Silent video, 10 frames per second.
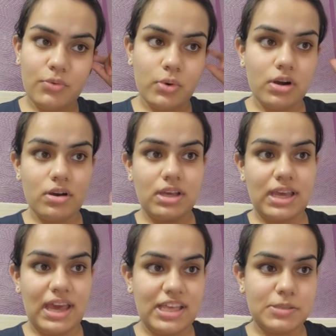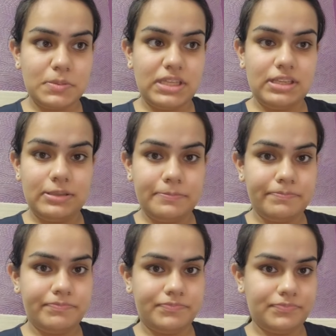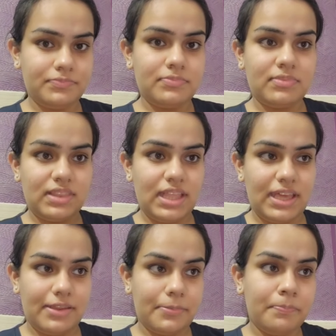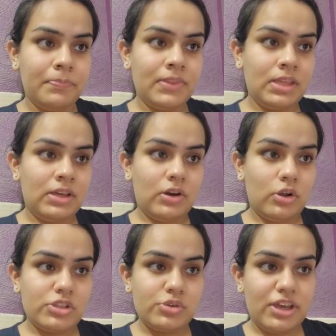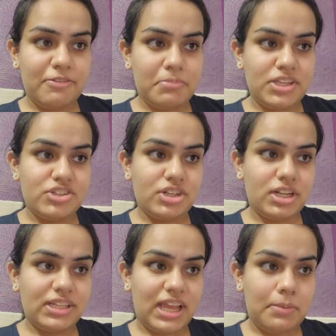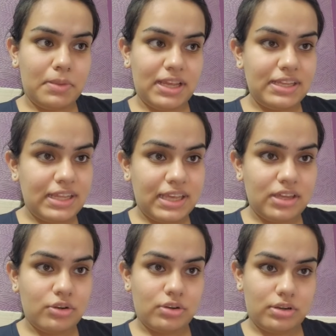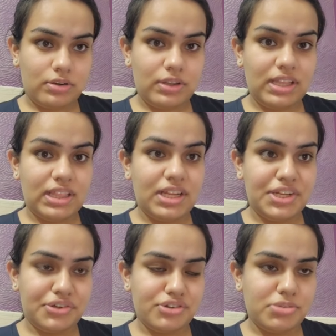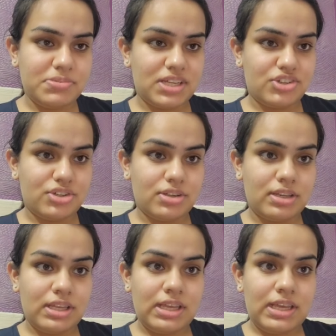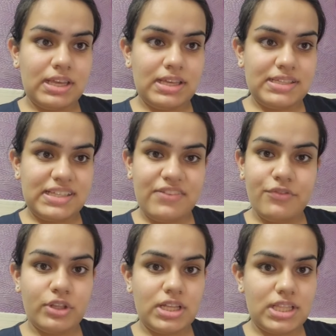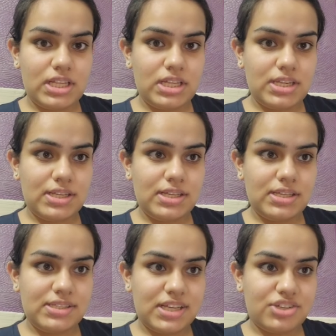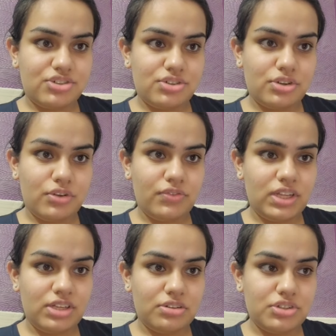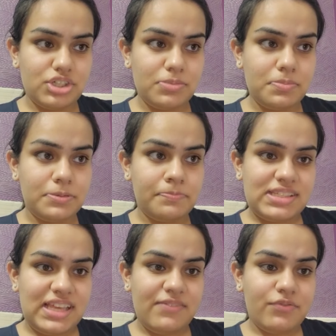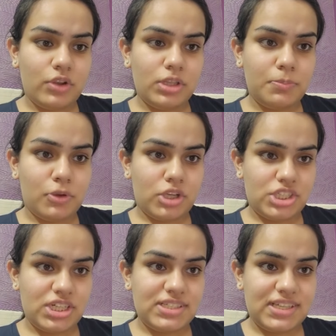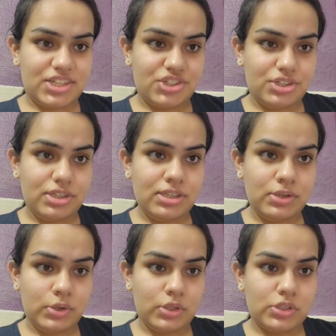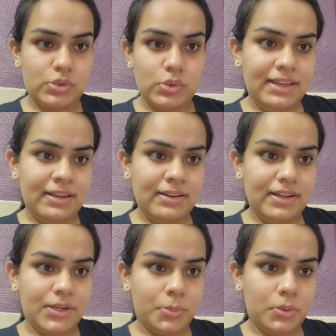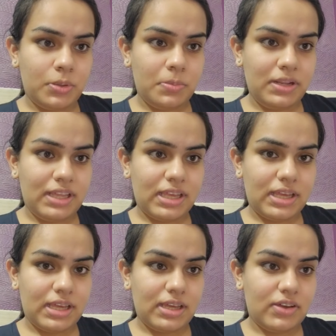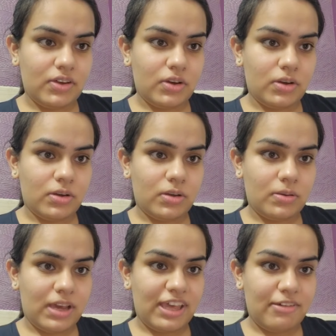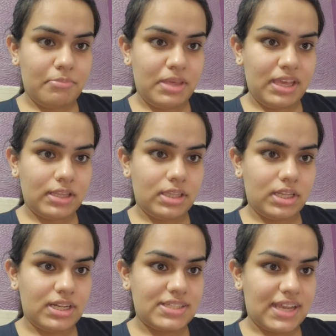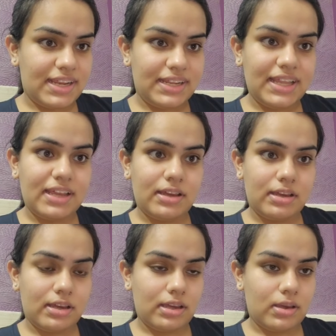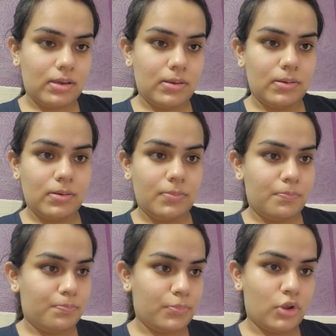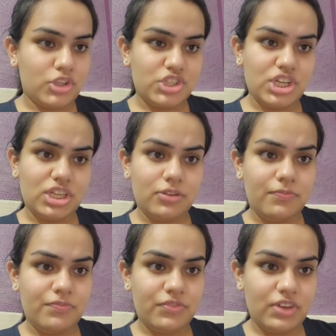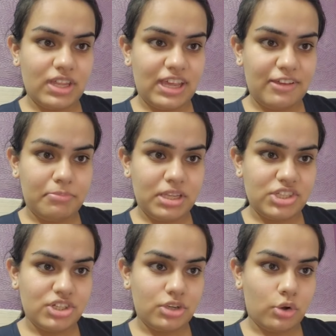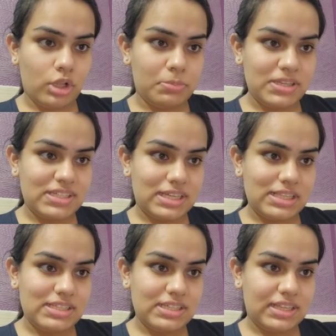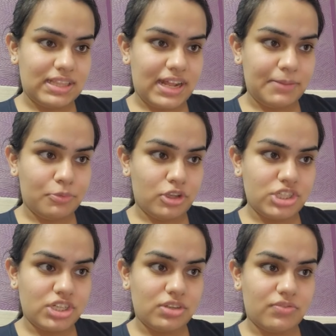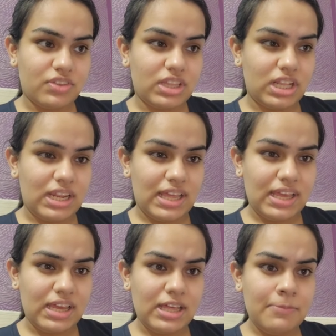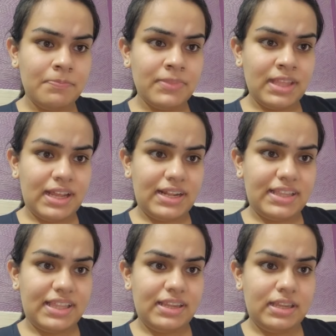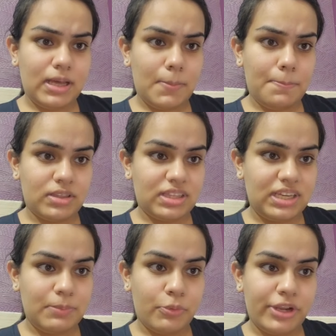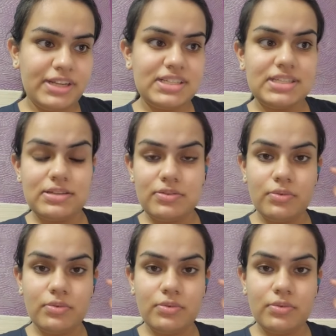work has been there. Also I have mentioned the timeline here in the internship section. Same for the other section of the internship. Same for the project section also. It will be like I have made the design deck project, where I have mentioned all my skills in that project, the link, and then 3 points